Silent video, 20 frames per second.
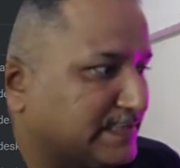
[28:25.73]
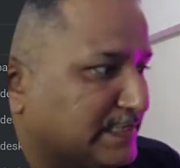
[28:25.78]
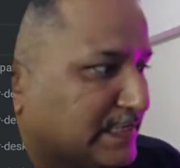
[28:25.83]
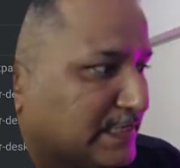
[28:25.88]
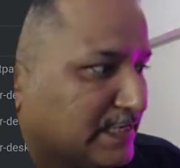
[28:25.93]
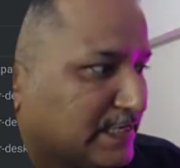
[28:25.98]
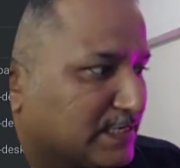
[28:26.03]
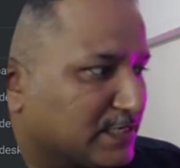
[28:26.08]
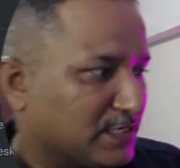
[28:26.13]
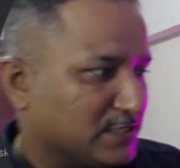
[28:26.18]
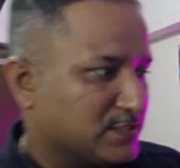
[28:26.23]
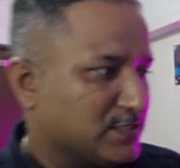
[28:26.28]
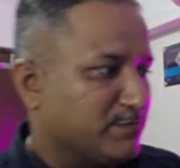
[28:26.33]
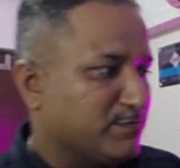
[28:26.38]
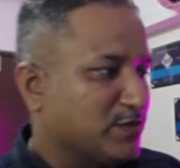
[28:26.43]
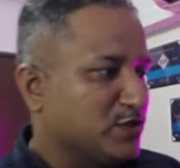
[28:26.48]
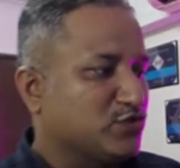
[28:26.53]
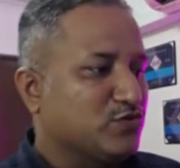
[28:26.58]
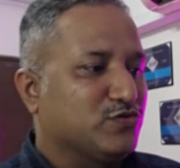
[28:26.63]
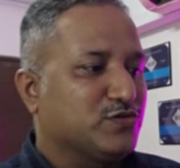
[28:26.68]
custom
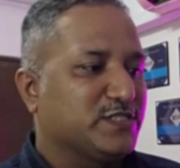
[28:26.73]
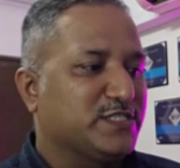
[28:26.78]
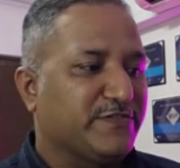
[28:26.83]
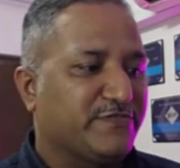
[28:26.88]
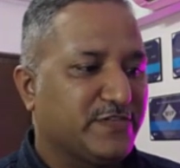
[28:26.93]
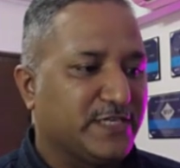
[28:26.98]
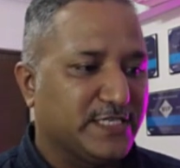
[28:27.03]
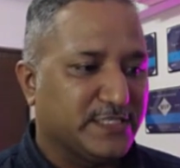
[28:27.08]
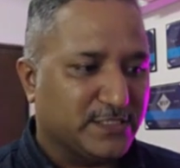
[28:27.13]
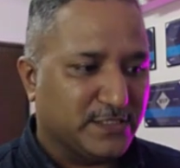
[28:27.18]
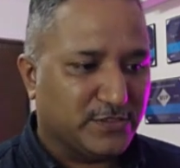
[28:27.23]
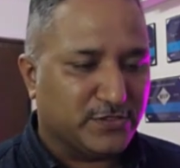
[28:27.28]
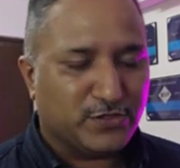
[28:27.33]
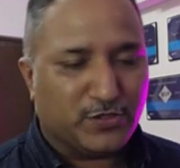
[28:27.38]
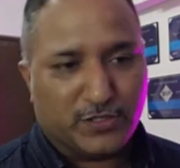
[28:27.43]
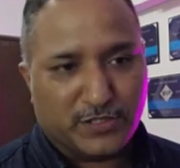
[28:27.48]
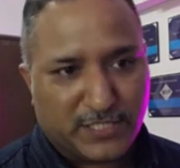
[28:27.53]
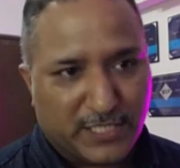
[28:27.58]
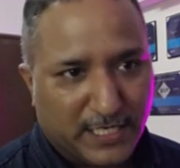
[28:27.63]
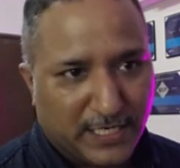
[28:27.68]
resource definitions or
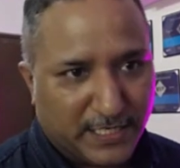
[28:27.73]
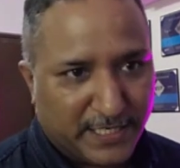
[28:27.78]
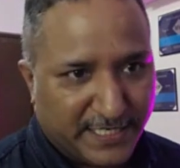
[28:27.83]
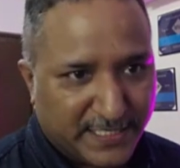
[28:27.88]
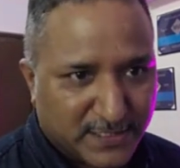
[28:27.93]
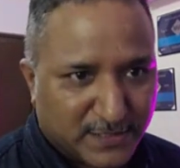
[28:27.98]
CRDs.